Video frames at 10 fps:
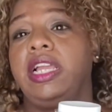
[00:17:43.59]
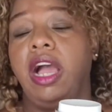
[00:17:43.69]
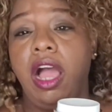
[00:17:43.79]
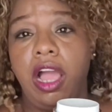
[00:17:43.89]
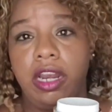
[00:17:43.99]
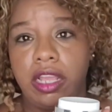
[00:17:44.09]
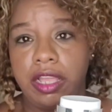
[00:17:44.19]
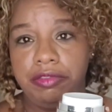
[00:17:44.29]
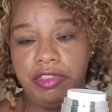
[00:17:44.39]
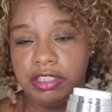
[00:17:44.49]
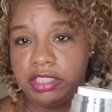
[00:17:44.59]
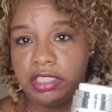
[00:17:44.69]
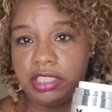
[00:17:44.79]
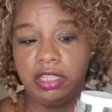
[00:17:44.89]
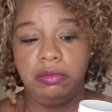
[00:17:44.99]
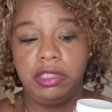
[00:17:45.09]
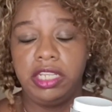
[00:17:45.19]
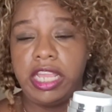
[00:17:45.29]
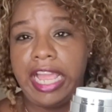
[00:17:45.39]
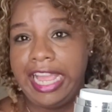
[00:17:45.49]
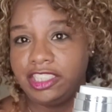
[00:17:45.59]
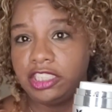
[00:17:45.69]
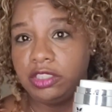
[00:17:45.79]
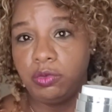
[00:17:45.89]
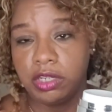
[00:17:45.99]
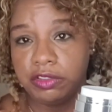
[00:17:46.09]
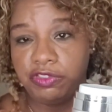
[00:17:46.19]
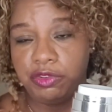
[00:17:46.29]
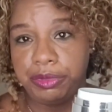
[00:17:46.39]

This is something that actually worked for me.